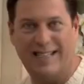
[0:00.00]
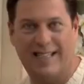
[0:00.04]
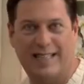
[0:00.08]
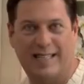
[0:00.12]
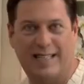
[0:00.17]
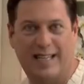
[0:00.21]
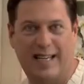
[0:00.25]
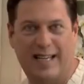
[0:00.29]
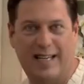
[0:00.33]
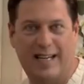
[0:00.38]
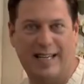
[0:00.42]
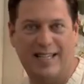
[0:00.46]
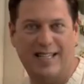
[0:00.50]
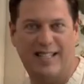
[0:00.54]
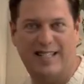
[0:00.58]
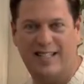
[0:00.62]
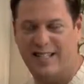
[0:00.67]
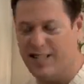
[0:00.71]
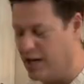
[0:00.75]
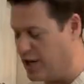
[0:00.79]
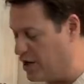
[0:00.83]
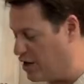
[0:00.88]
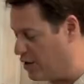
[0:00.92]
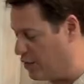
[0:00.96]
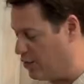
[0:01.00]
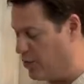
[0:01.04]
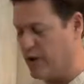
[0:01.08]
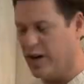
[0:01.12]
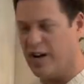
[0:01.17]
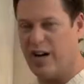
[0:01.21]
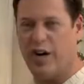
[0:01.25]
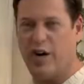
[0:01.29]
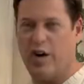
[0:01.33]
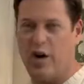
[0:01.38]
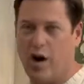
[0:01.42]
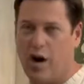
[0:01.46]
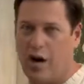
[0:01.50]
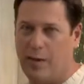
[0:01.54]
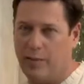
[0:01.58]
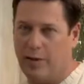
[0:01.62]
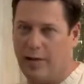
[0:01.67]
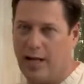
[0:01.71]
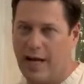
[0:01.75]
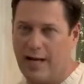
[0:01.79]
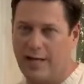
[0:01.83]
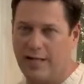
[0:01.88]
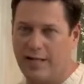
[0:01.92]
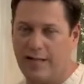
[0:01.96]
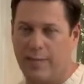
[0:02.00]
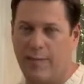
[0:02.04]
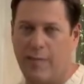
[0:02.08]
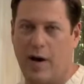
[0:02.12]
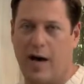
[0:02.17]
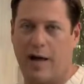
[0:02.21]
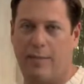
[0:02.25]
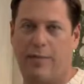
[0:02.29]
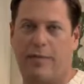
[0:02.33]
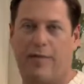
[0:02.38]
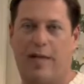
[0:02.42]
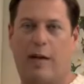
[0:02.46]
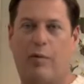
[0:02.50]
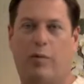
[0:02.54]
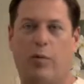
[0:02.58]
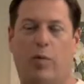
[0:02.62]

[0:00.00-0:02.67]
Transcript: sit and sear. We're gonna caramelize the bottom of that.